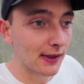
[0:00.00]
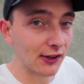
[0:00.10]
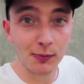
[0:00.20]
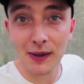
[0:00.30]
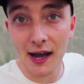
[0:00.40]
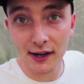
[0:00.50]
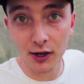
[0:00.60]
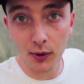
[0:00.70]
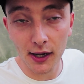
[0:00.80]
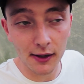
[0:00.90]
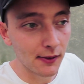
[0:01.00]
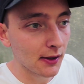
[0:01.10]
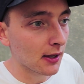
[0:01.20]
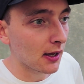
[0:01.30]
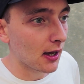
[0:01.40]
That's the plan anyway.
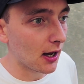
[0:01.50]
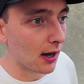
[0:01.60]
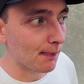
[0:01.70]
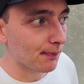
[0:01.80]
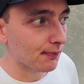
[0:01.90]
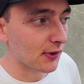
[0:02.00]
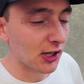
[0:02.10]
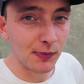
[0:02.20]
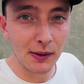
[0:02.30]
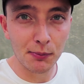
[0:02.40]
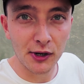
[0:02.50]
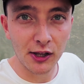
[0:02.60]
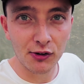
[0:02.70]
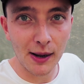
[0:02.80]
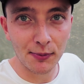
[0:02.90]
It's been
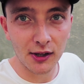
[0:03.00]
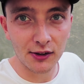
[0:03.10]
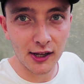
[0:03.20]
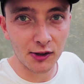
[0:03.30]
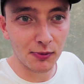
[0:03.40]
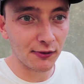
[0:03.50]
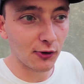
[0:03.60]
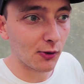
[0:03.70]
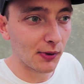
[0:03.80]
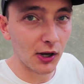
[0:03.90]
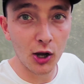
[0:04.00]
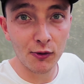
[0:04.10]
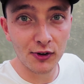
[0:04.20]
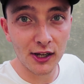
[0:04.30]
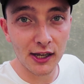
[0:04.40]
pretty crap sunsets before, but
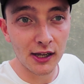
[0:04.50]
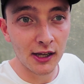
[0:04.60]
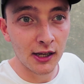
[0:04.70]
hopefully